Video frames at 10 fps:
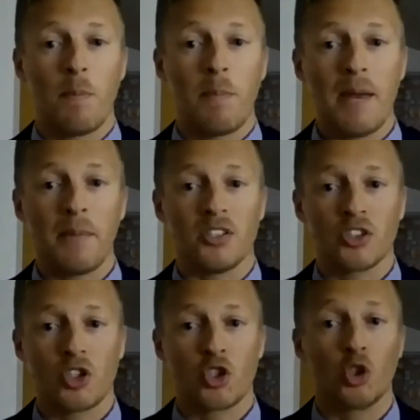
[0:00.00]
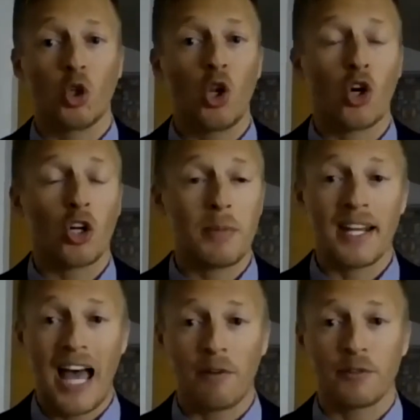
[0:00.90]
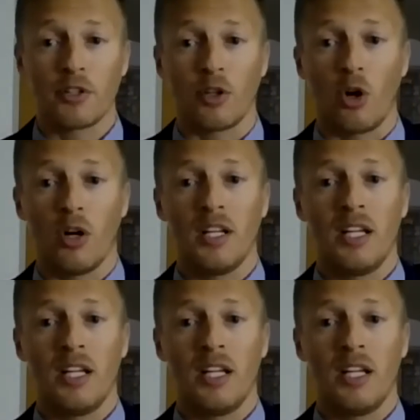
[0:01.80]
payments should no longer be an afterthought